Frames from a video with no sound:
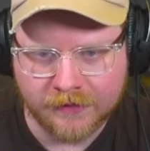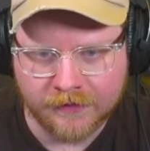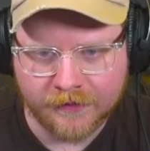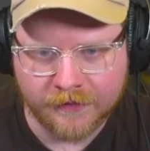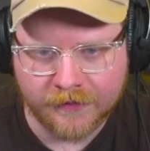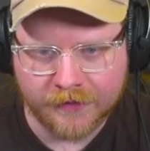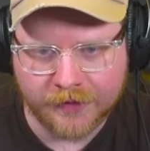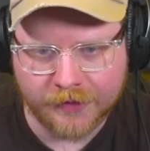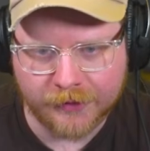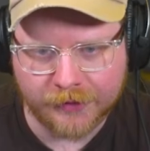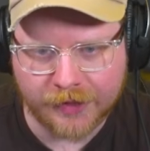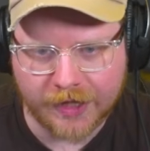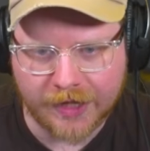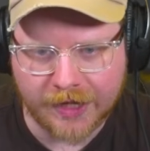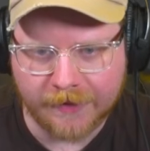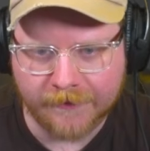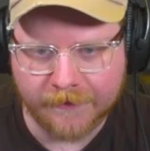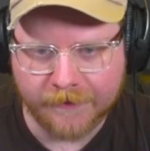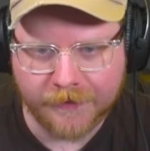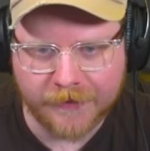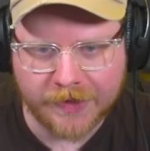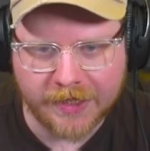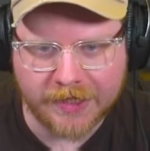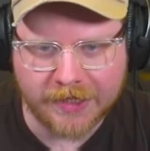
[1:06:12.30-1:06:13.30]
Okay,
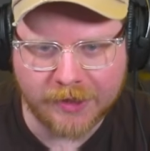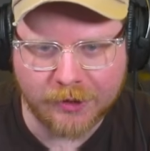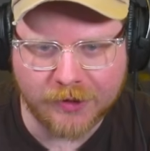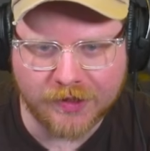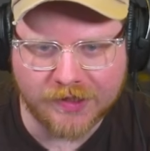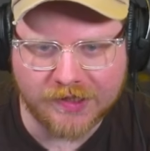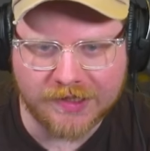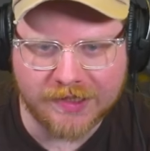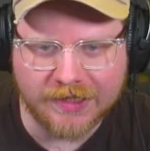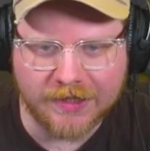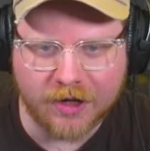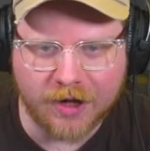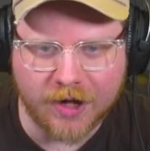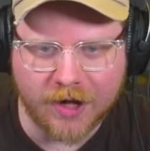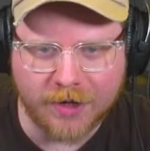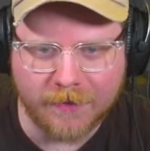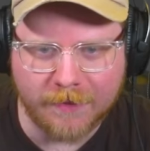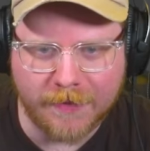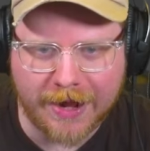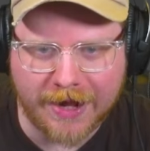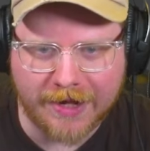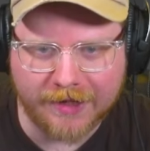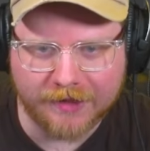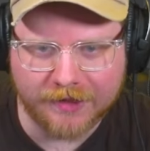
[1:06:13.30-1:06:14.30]
and then you can see it
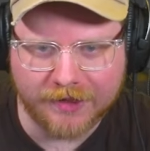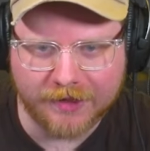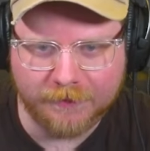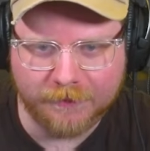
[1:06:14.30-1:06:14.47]
automatically